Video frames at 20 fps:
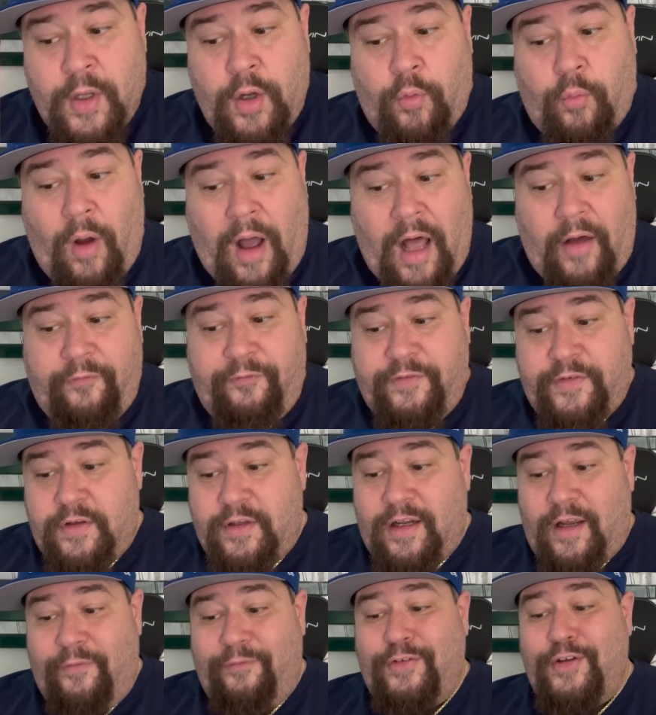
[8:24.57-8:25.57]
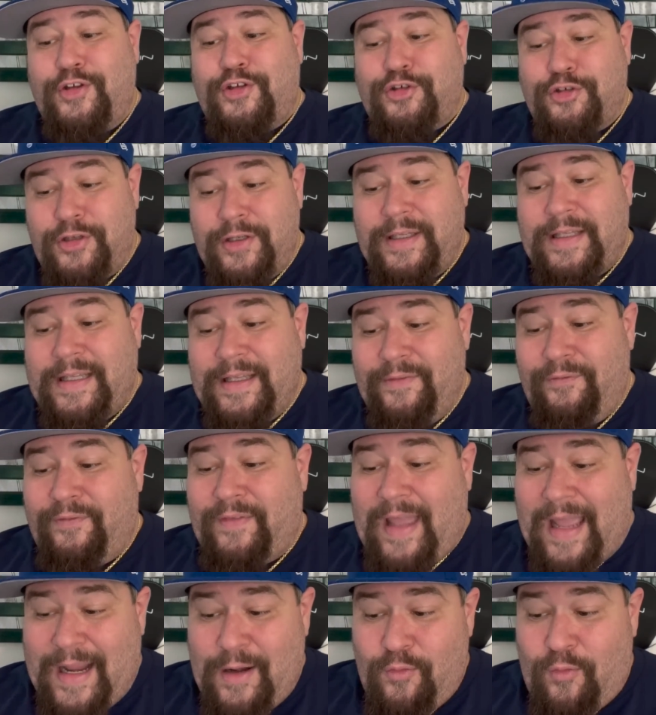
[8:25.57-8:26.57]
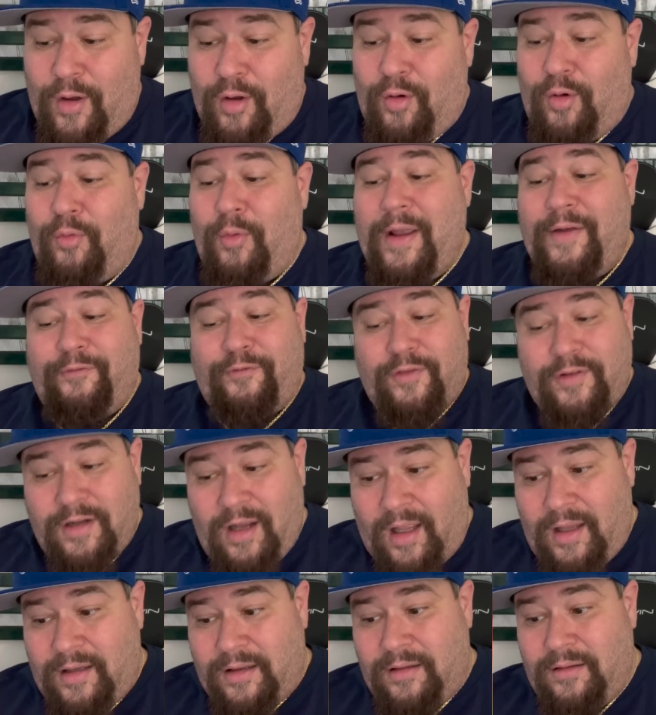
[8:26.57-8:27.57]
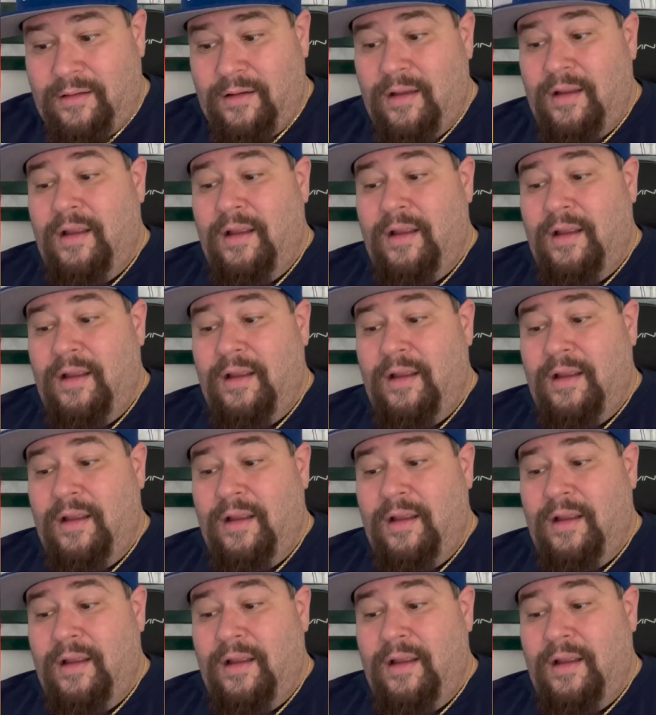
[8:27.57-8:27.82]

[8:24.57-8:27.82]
While Philadelphia shouldn't give Gainwell away for nothing,